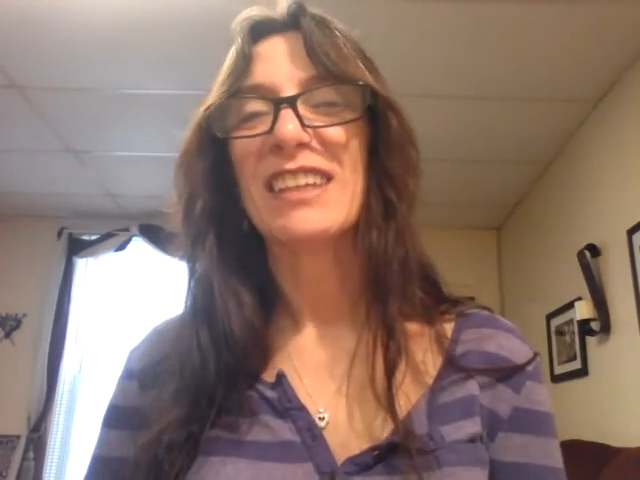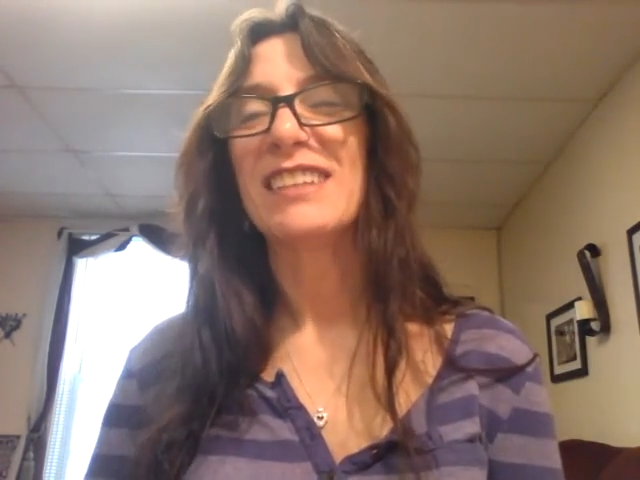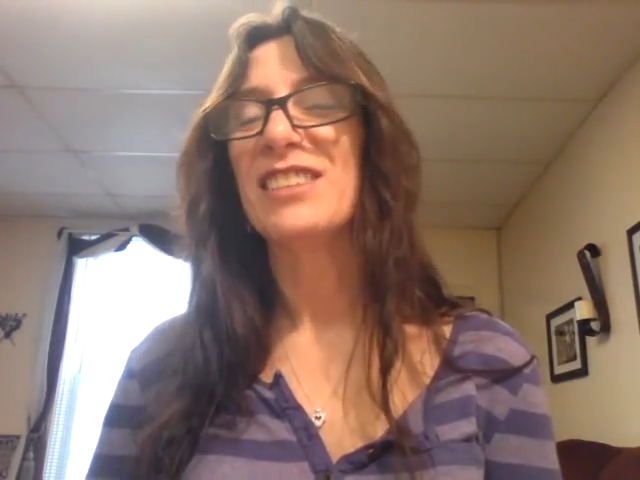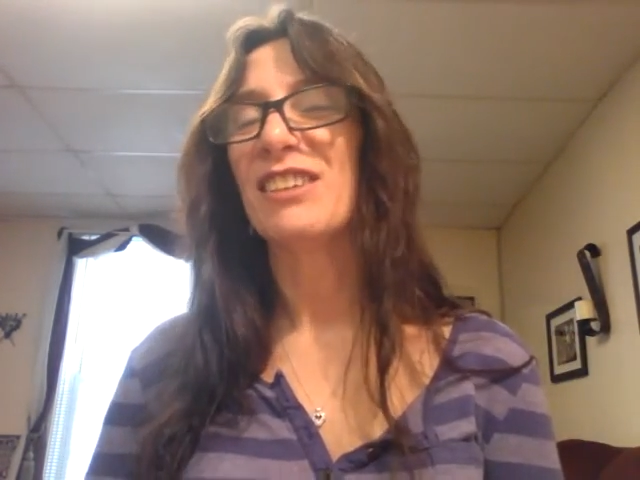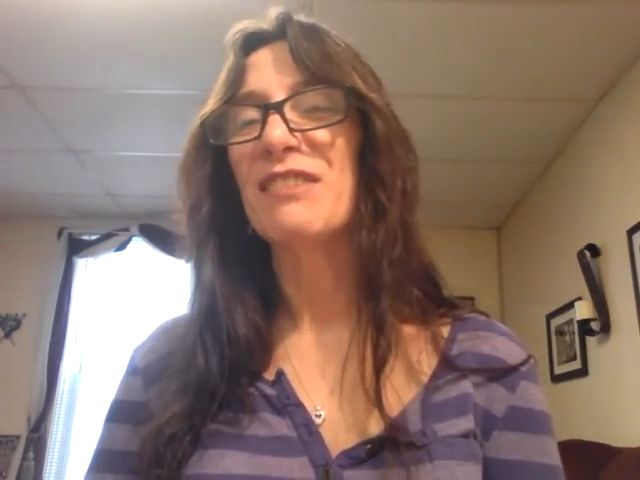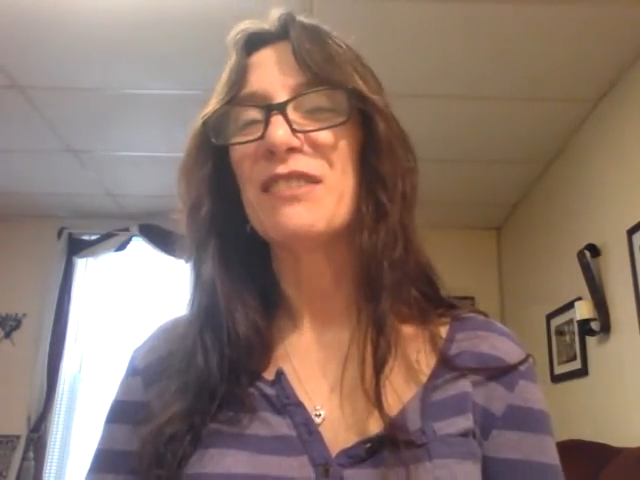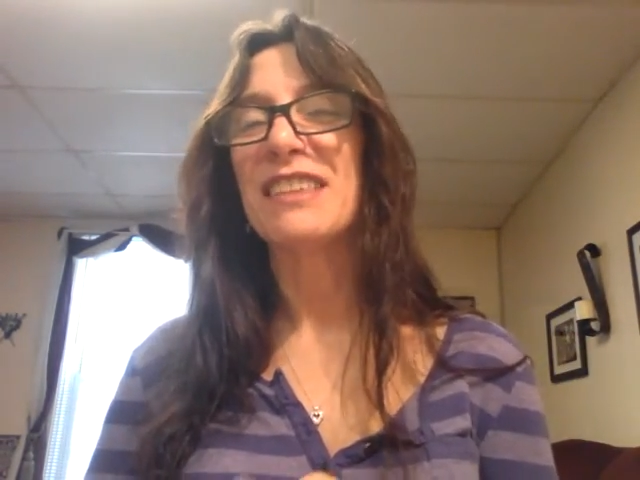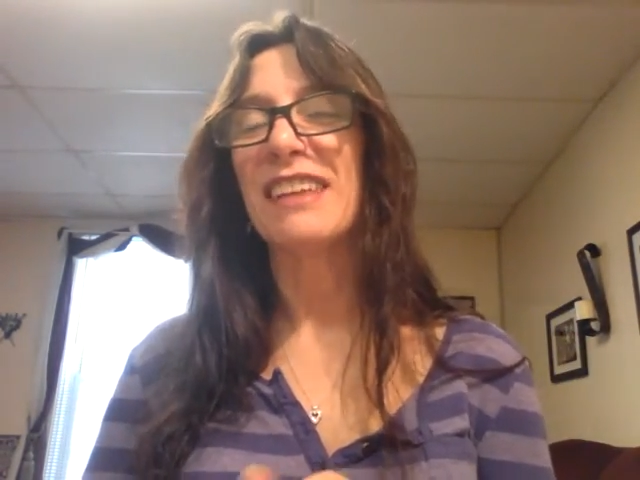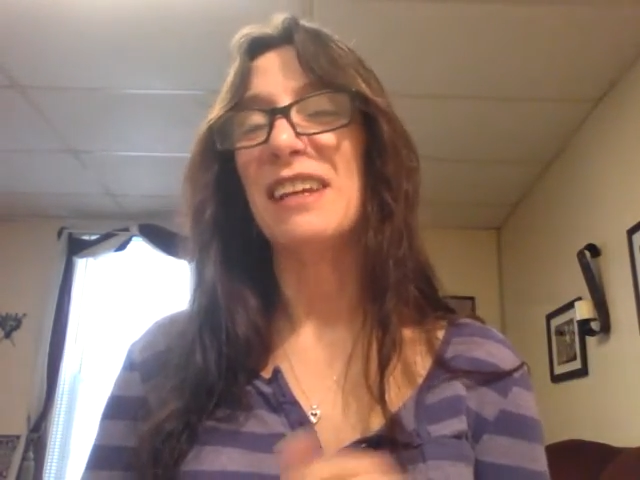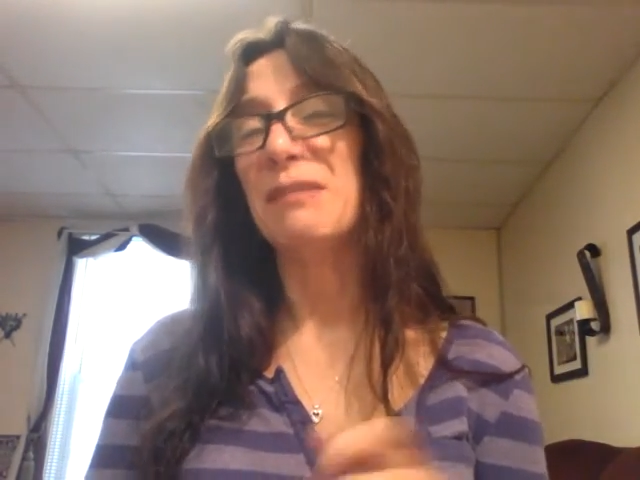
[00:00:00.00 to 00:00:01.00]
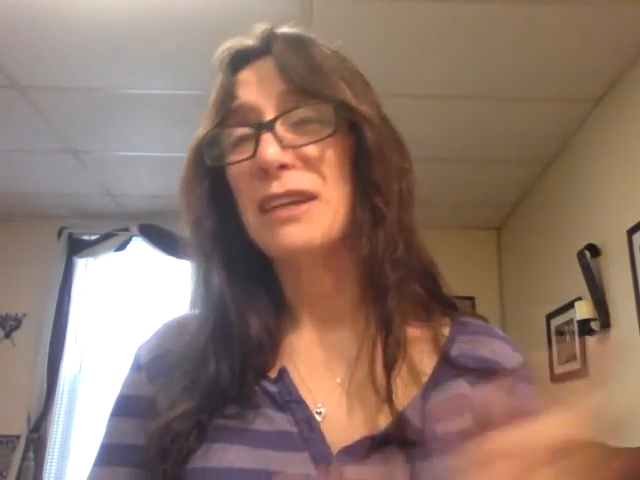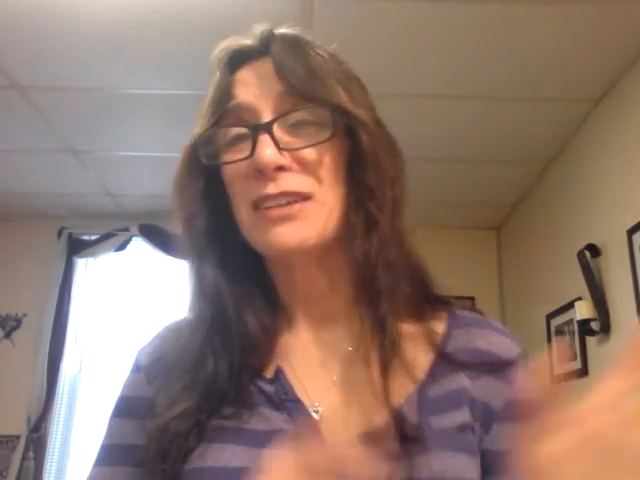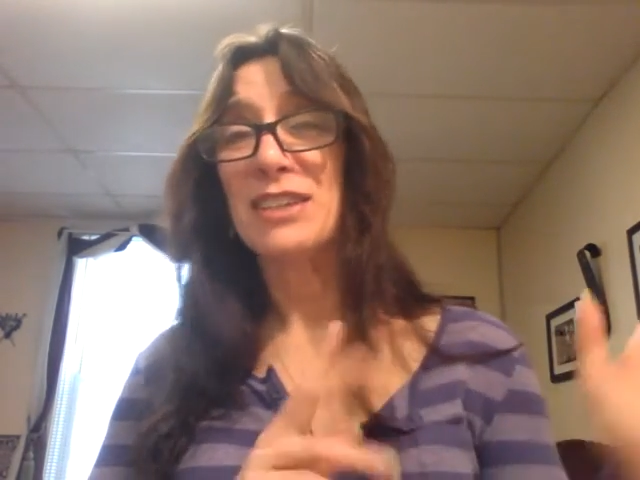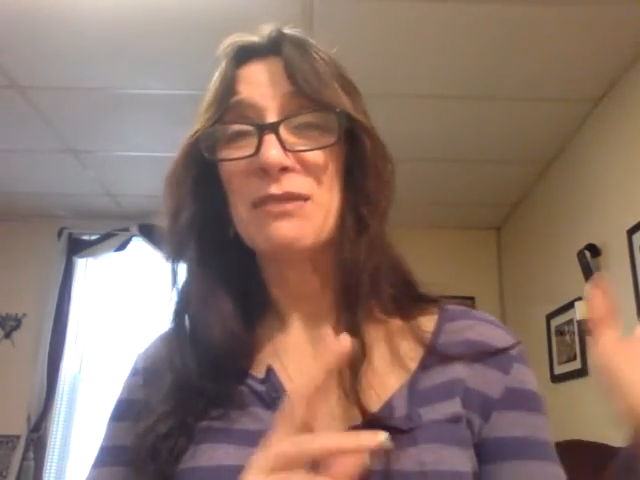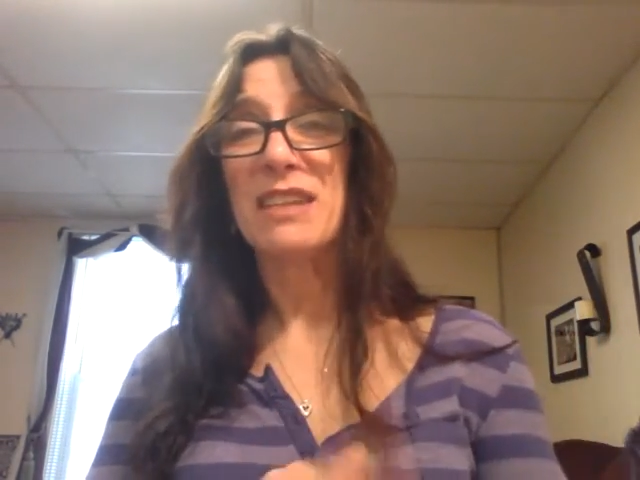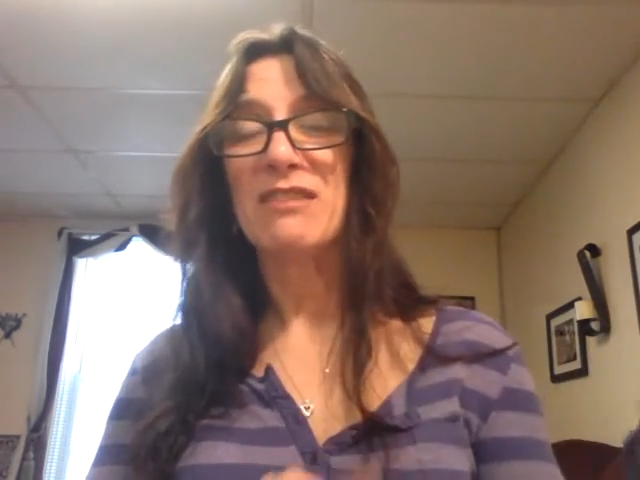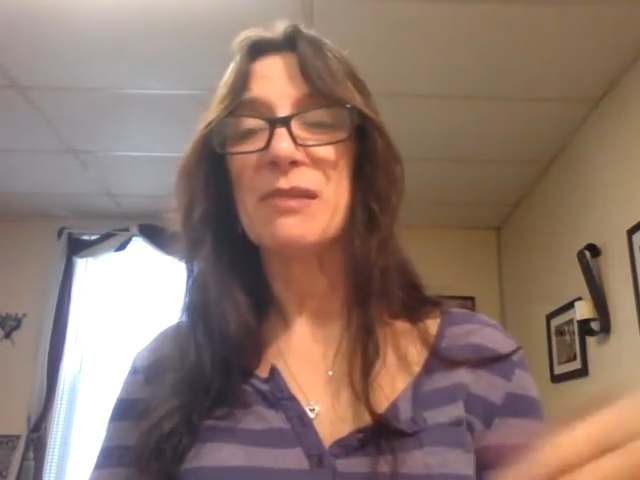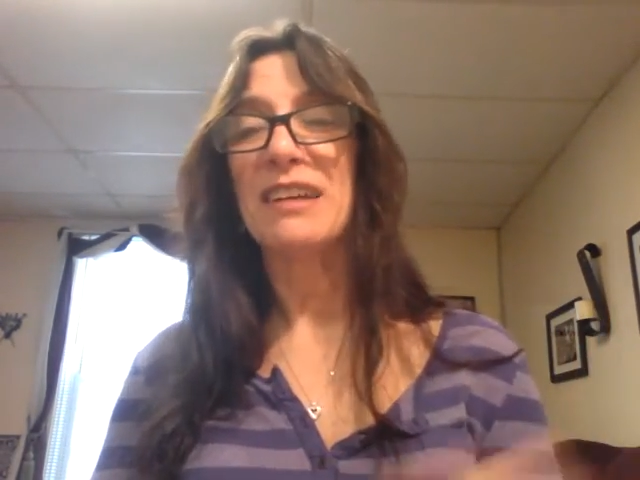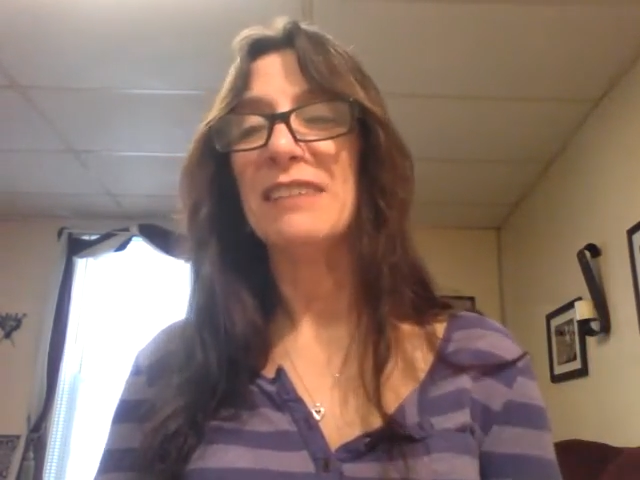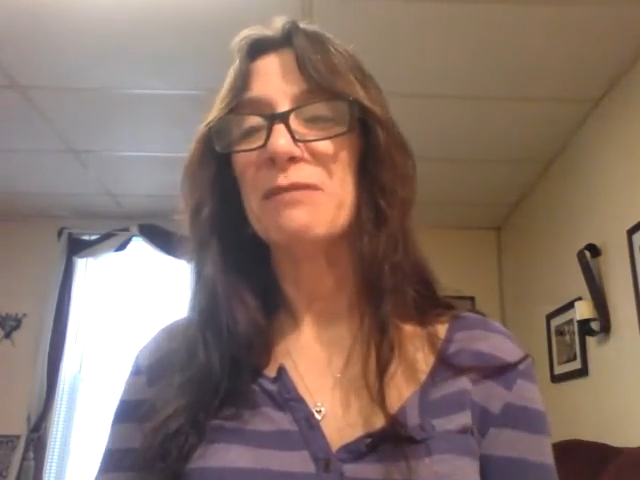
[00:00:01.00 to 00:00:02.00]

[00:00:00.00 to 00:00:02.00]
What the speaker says: Share it with anybody. Share it with everybody.